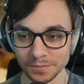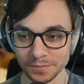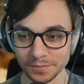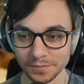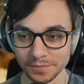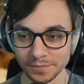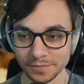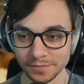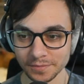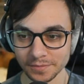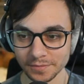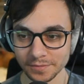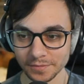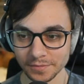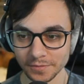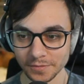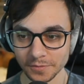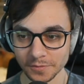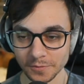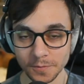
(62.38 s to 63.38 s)

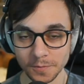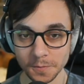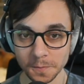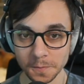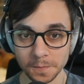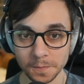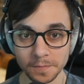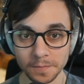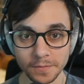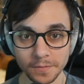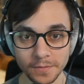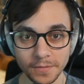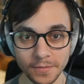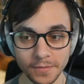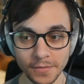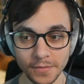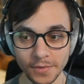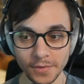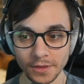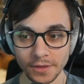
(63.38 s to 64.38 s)

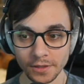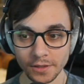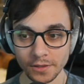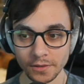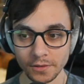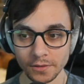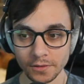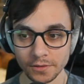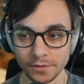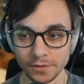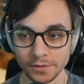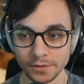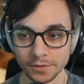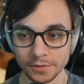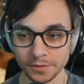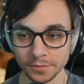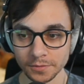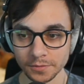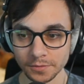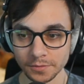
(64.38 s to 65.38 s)

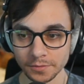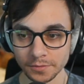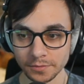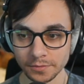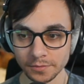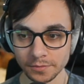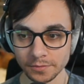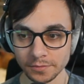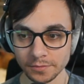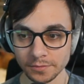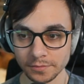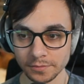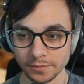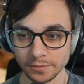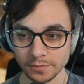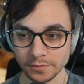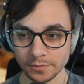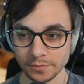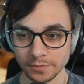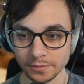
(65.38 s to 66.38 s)

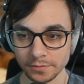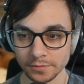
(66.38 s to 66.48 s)
[no speech]